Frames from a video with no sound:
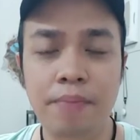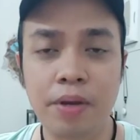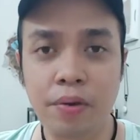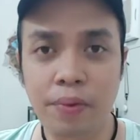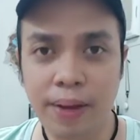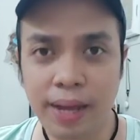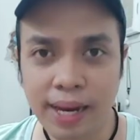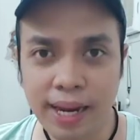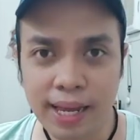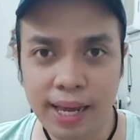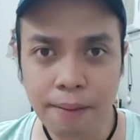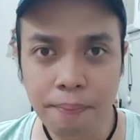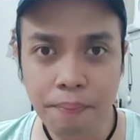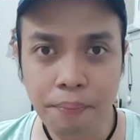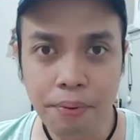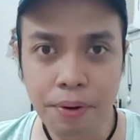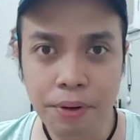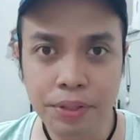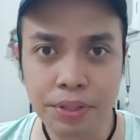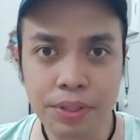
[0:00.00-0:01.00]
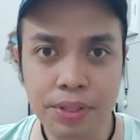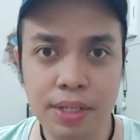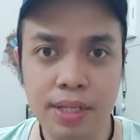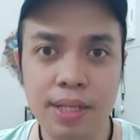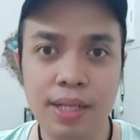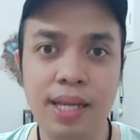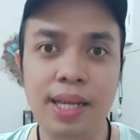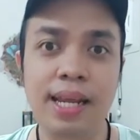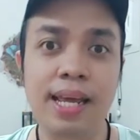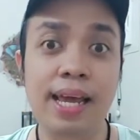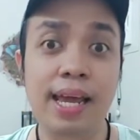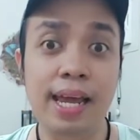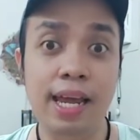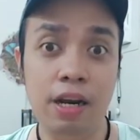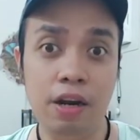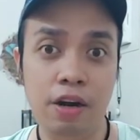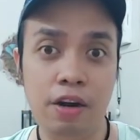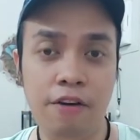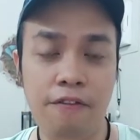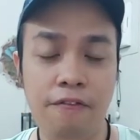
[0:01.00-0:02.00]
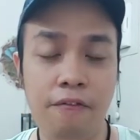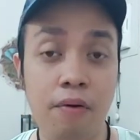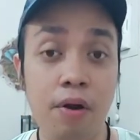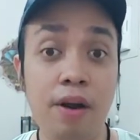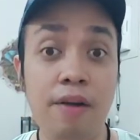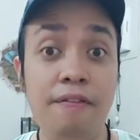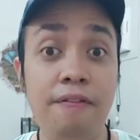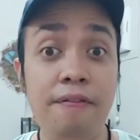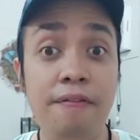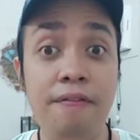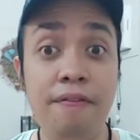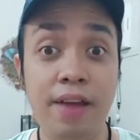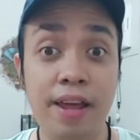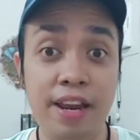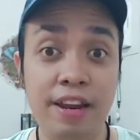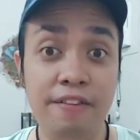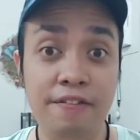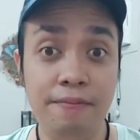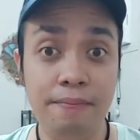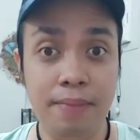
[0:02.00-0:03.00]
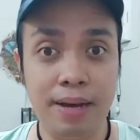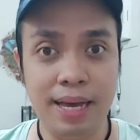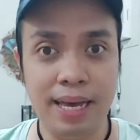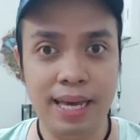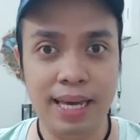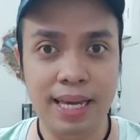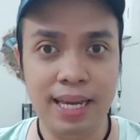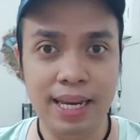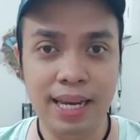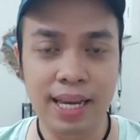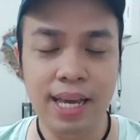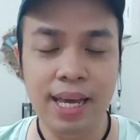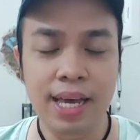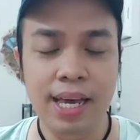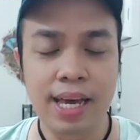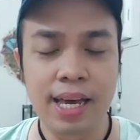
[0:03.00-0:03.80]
creating a personal inhaler for a friend of mine,